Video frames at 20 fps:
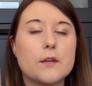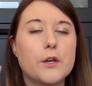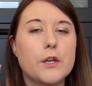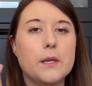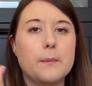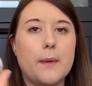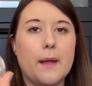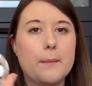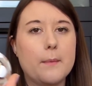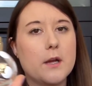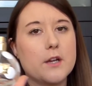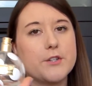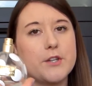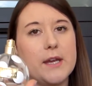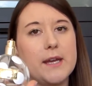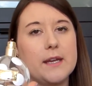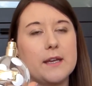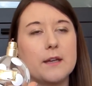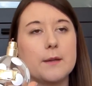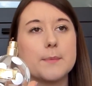the Honey by Marc
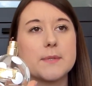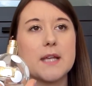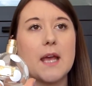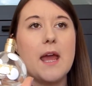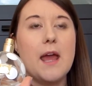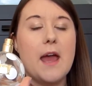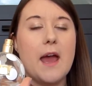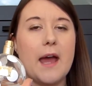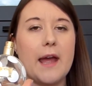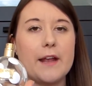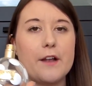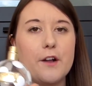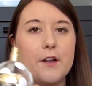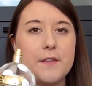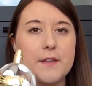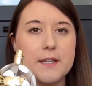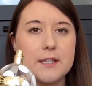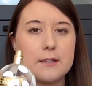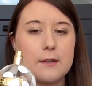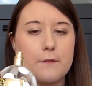Jacobs. I
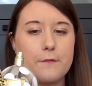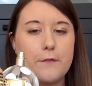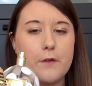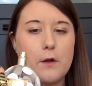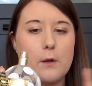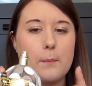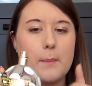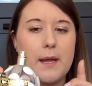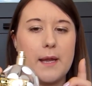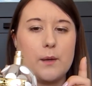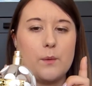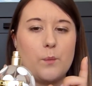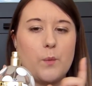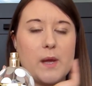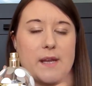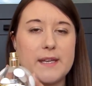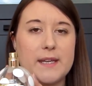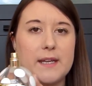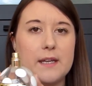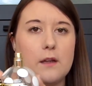got this for my
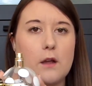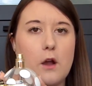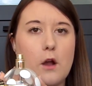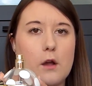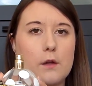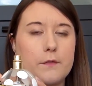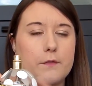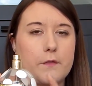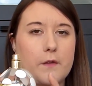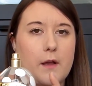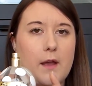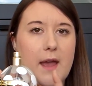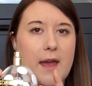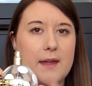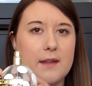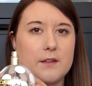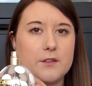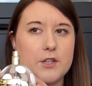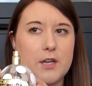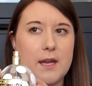wedding off
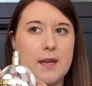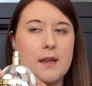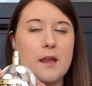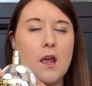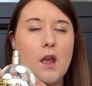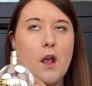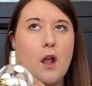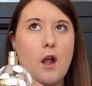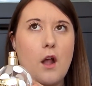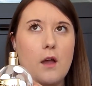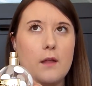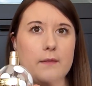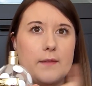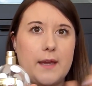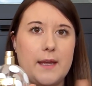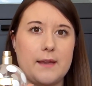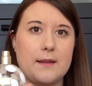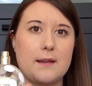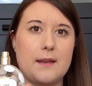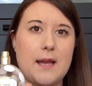LJ,
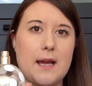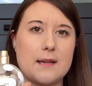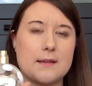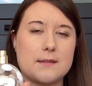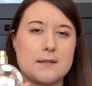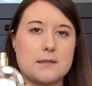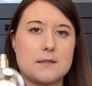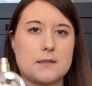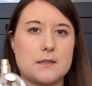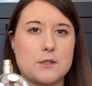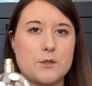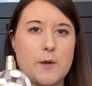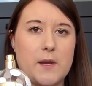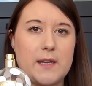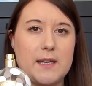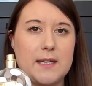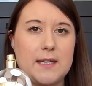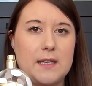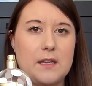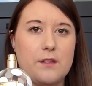like last
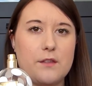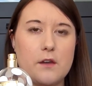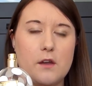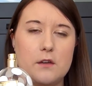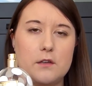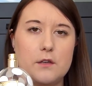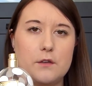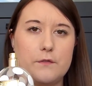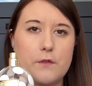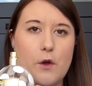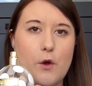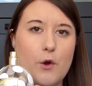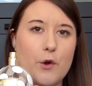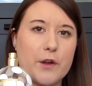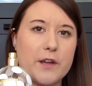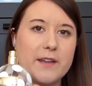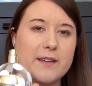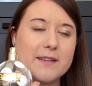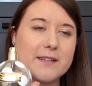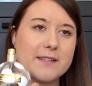23rd of
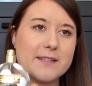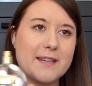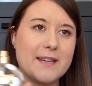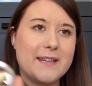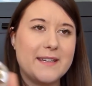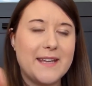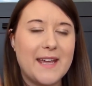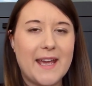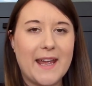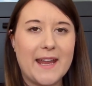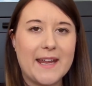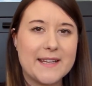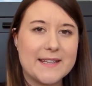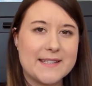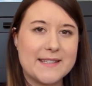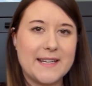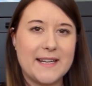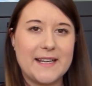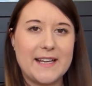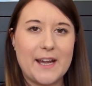August. Yay,
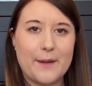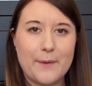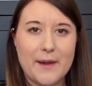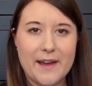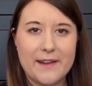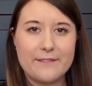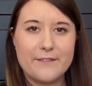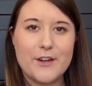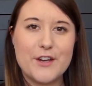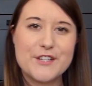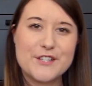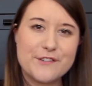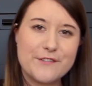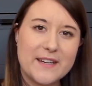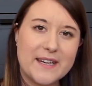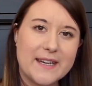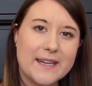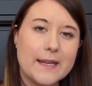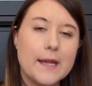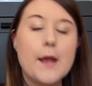it's nearly our
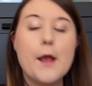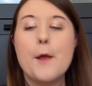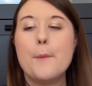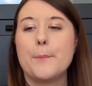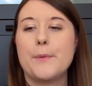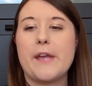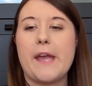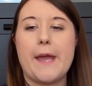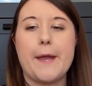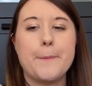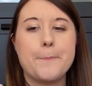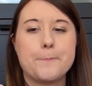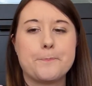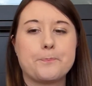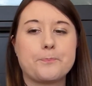anniversary. But yeah,